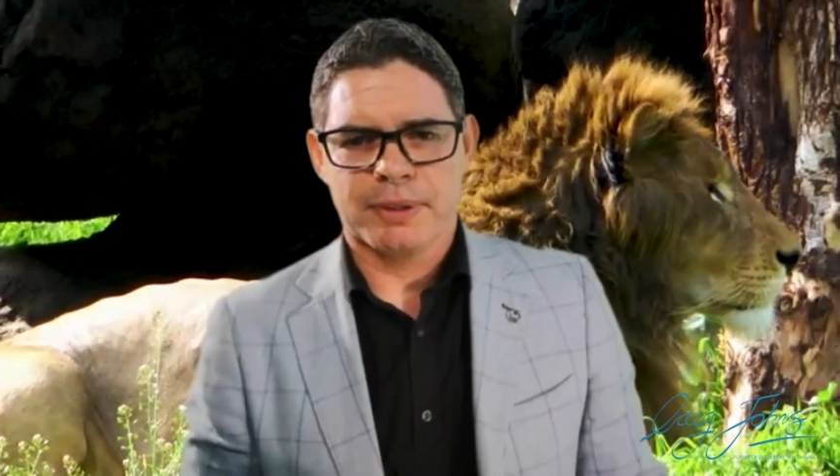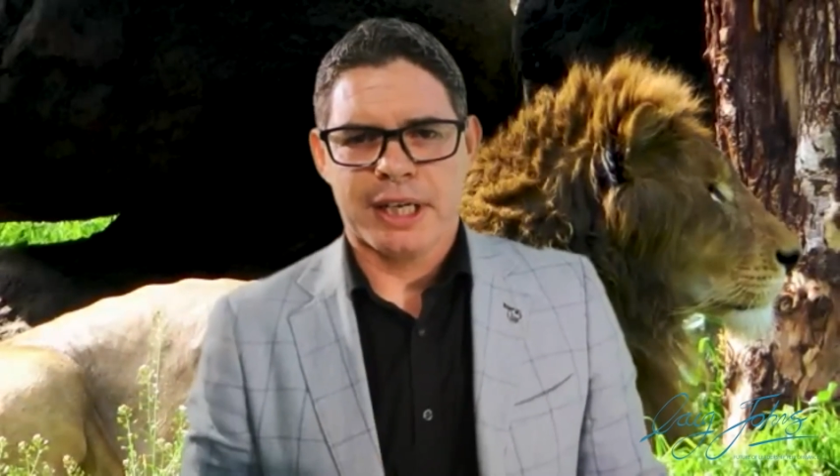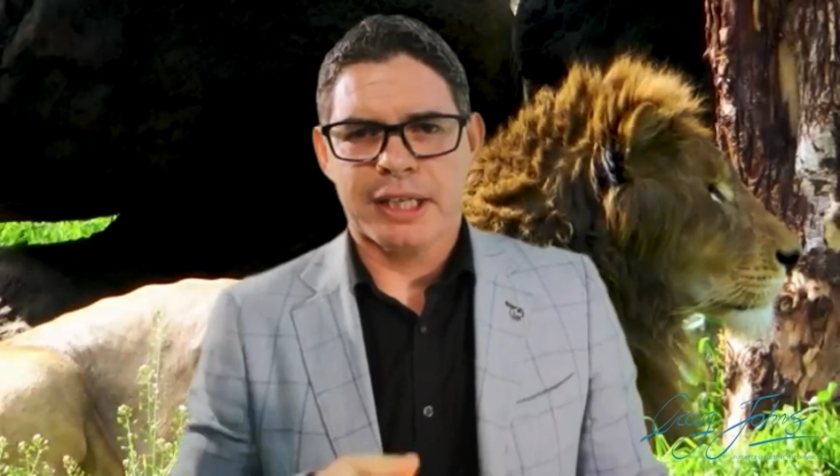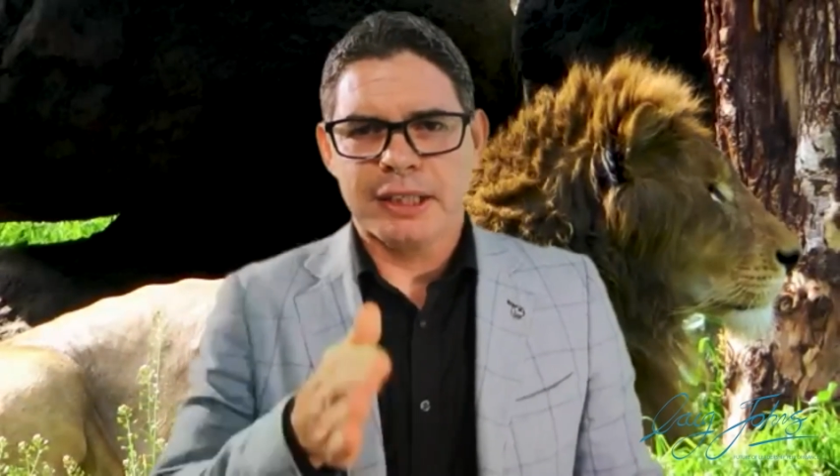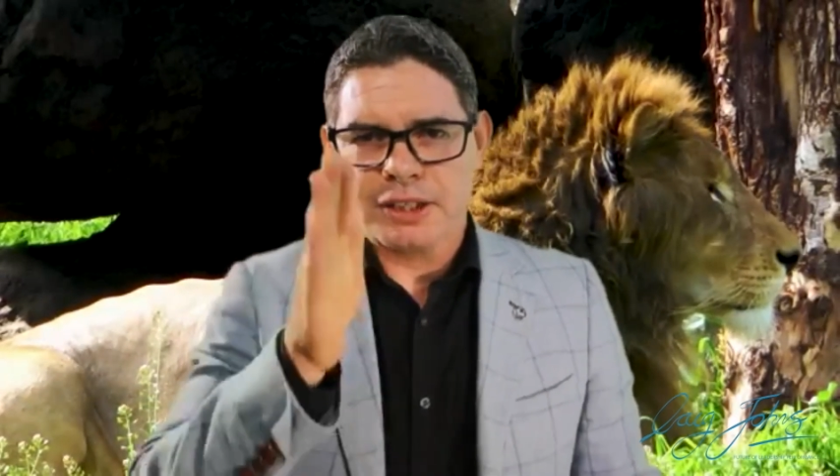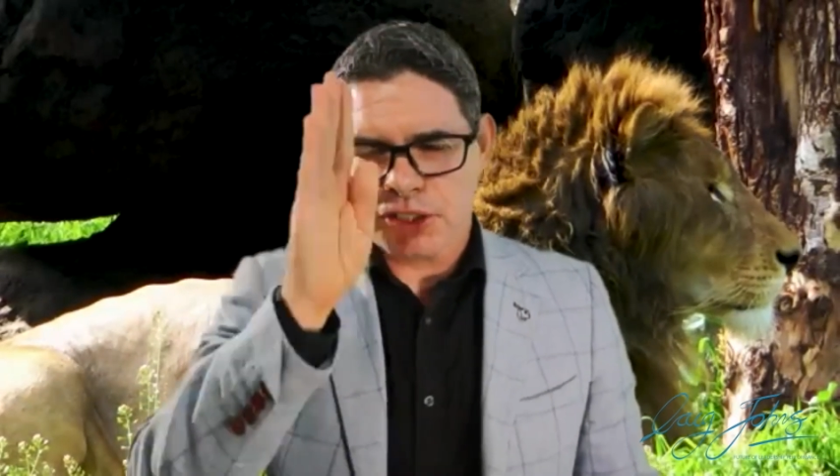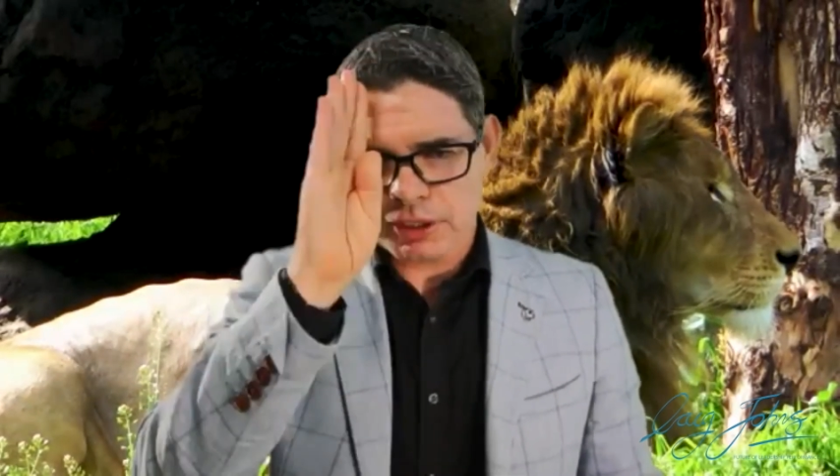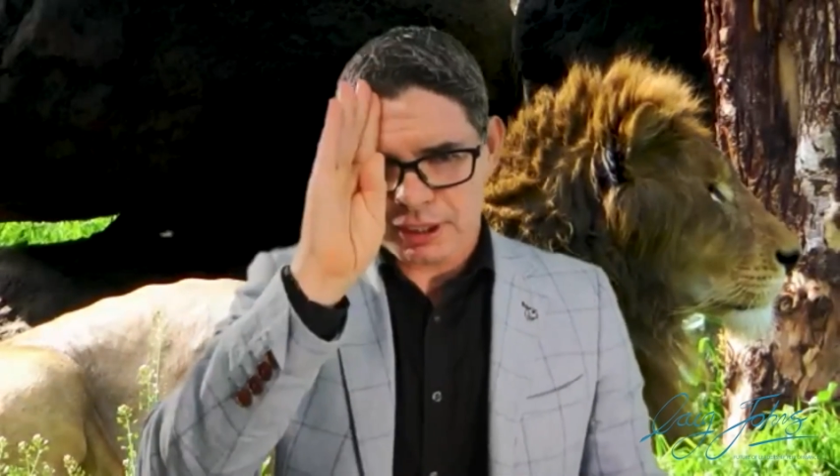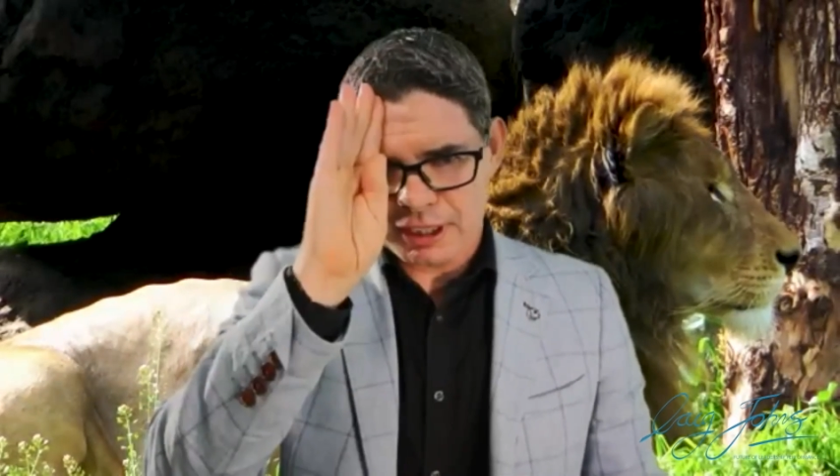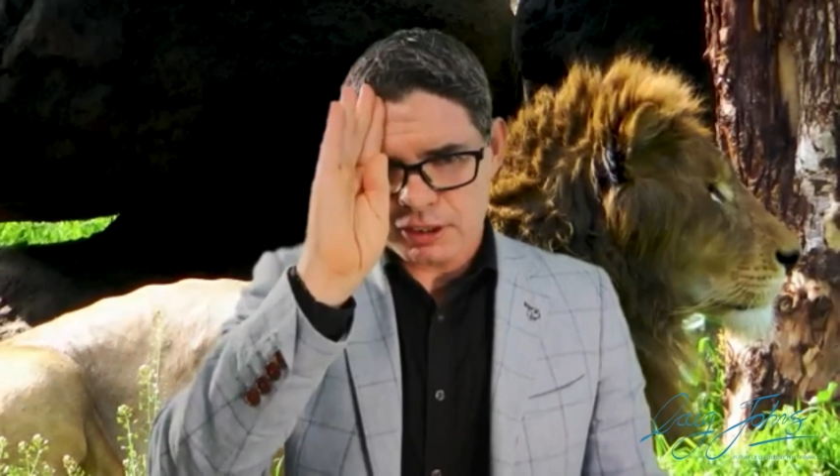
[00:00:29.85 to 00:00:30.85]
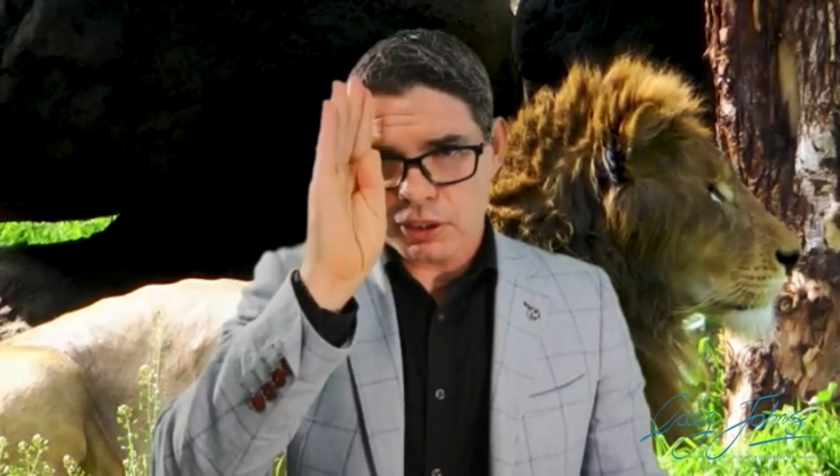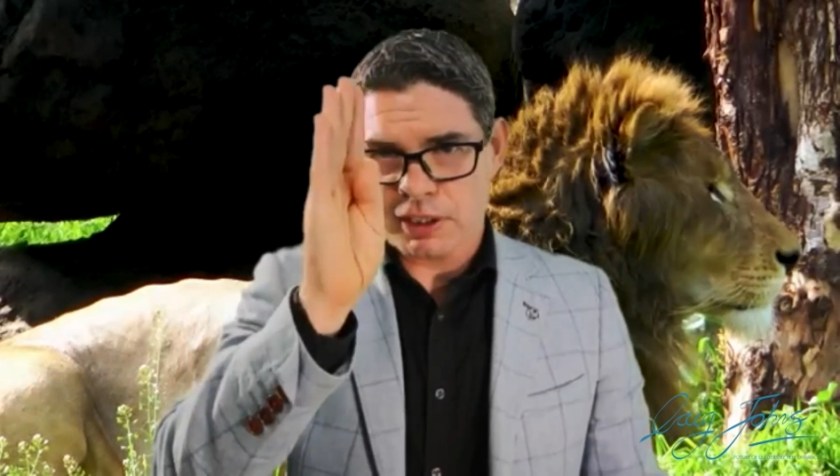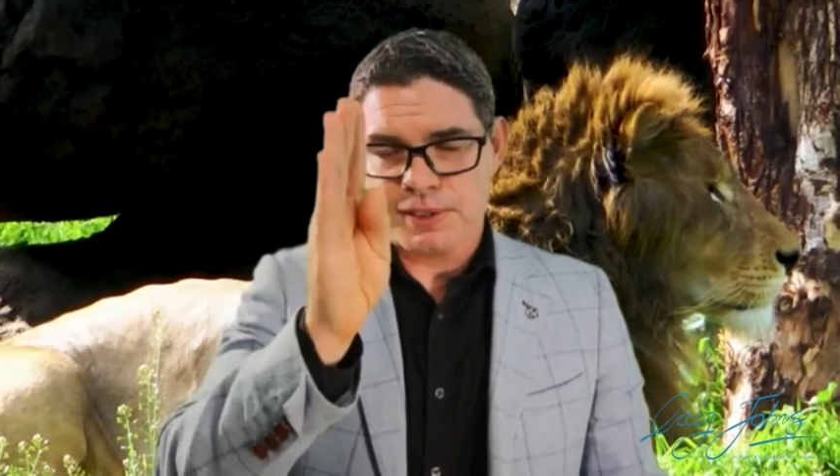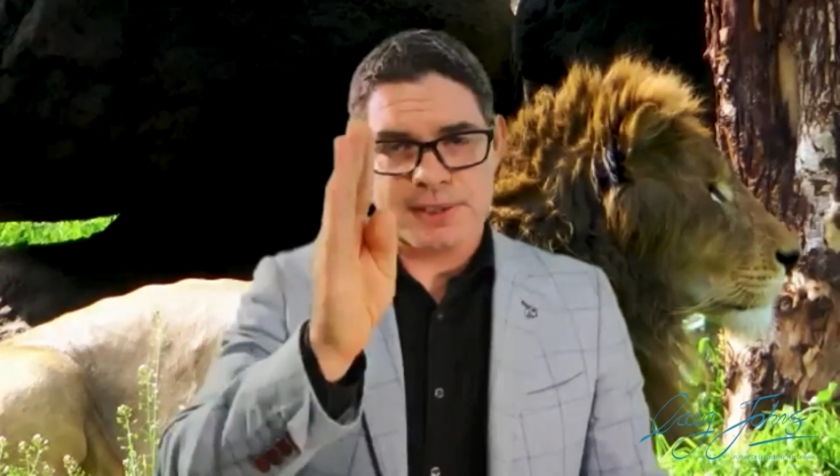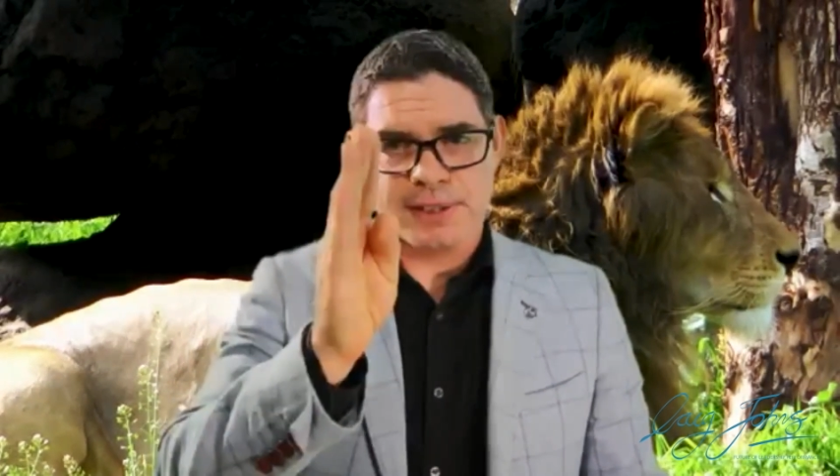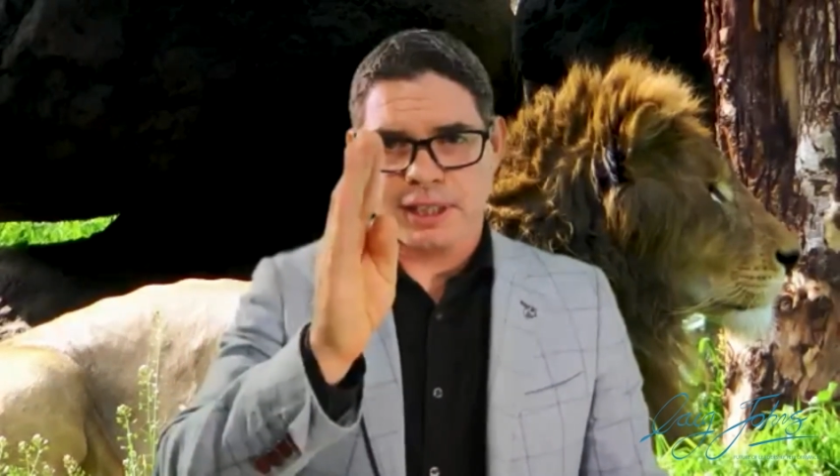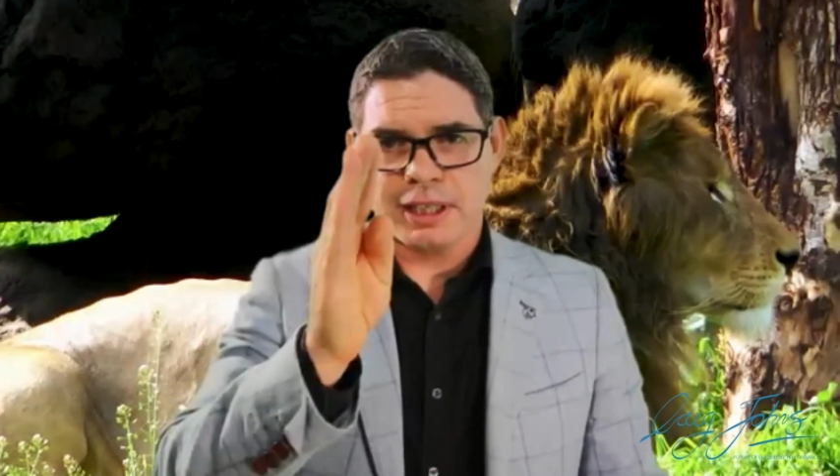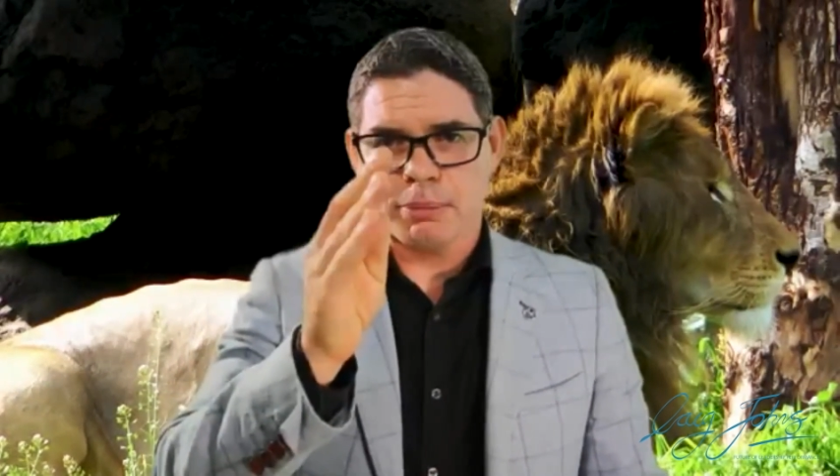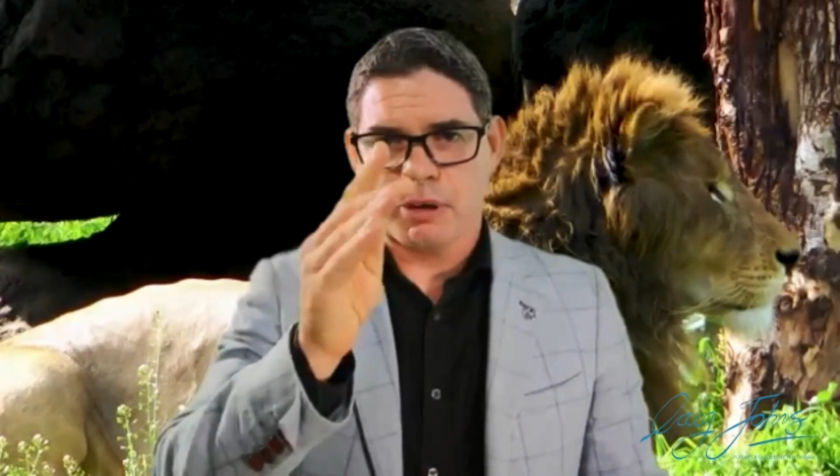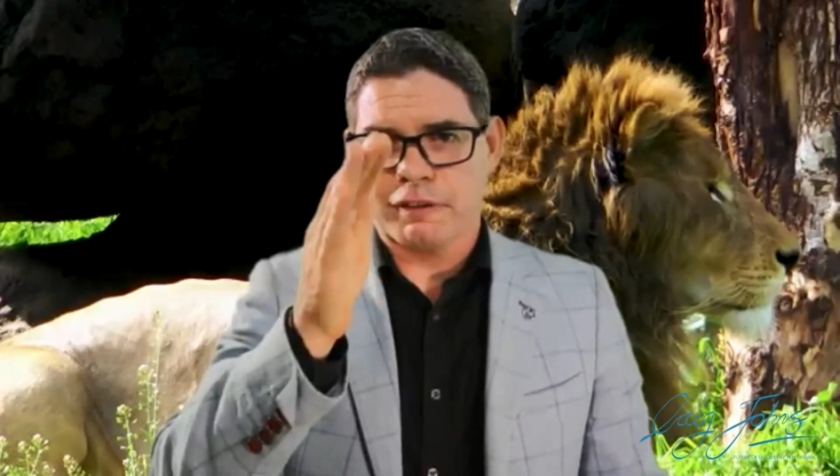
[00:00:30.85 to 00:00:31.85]
He literally, you can see
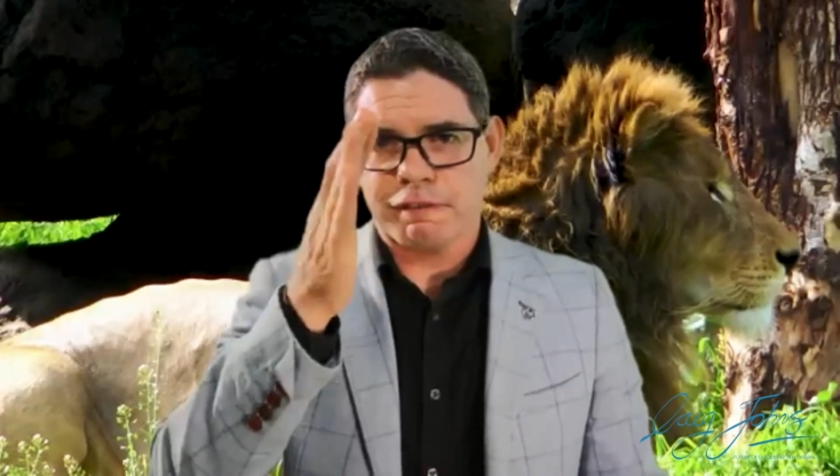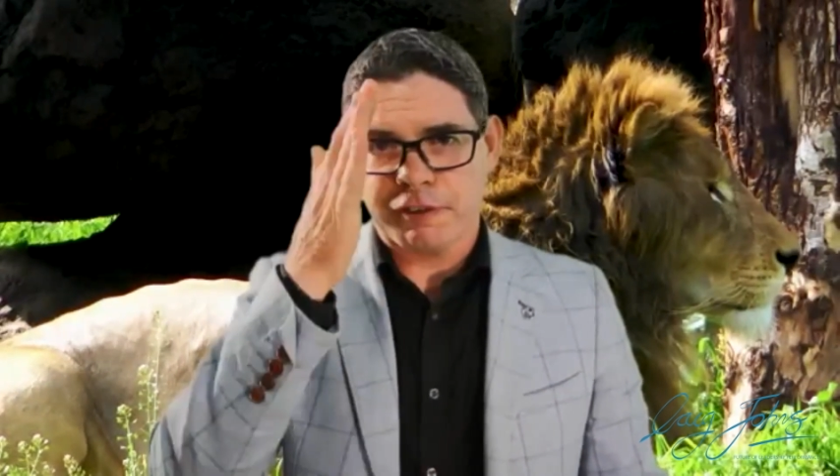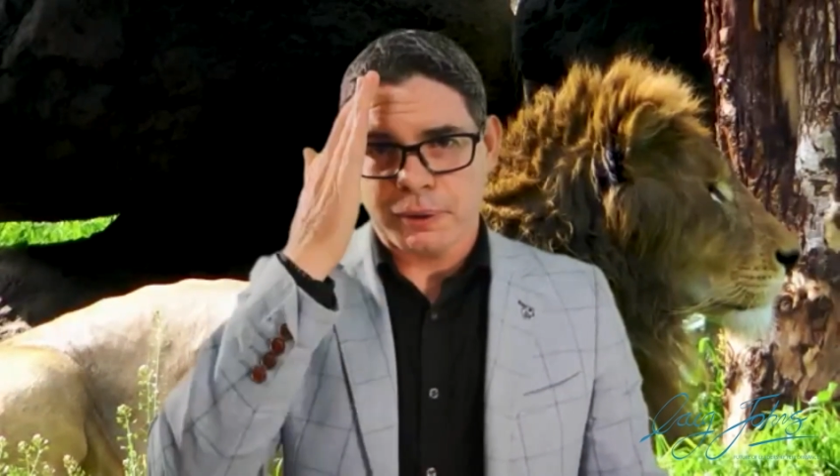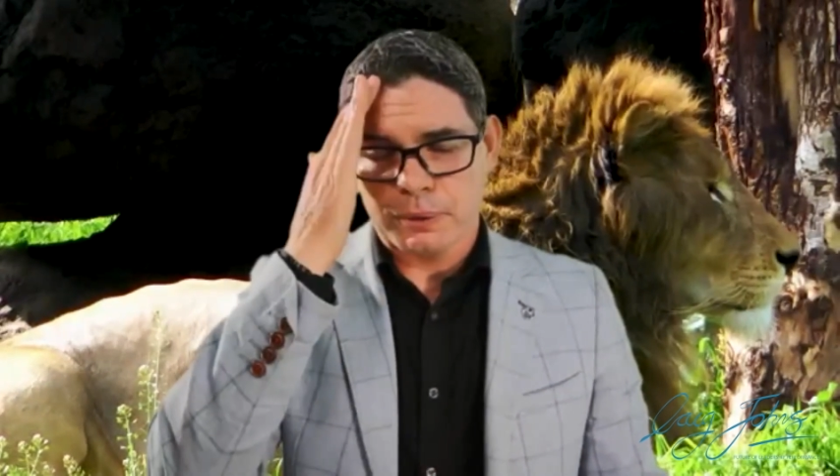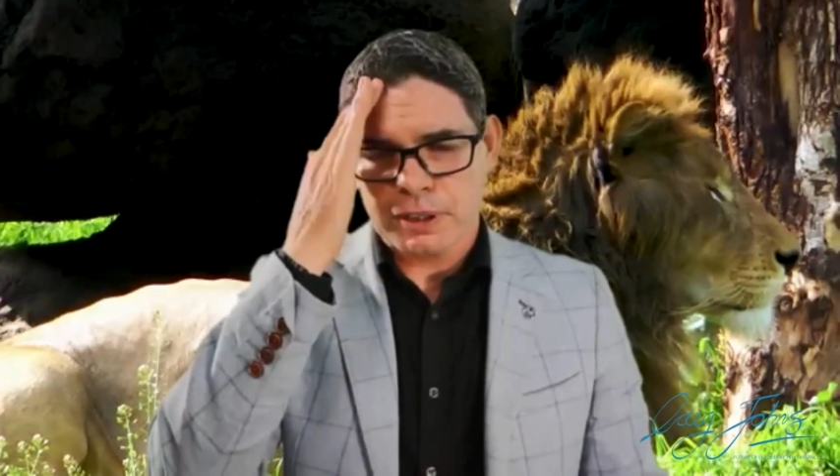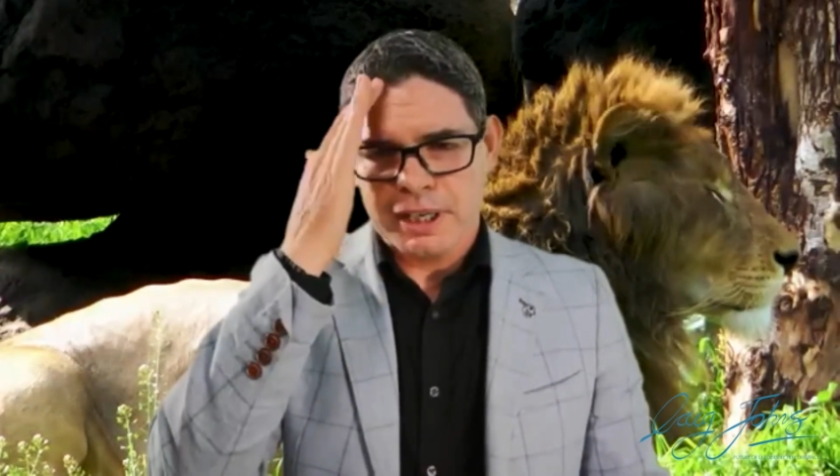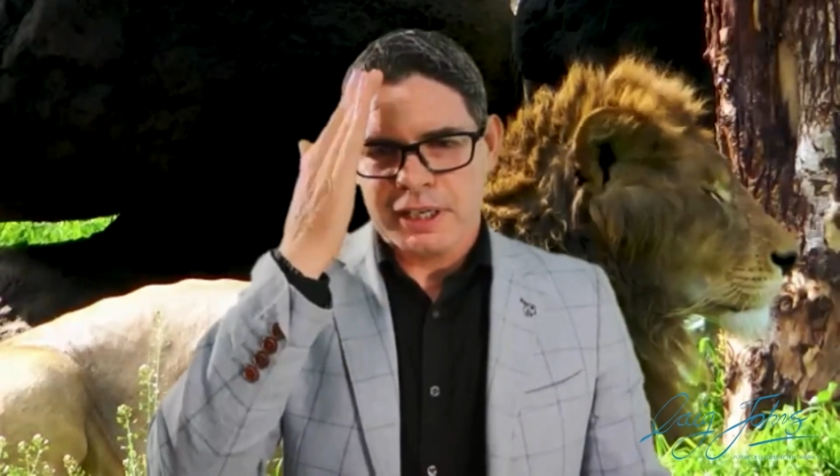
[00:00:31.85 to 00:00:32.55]
him on the field,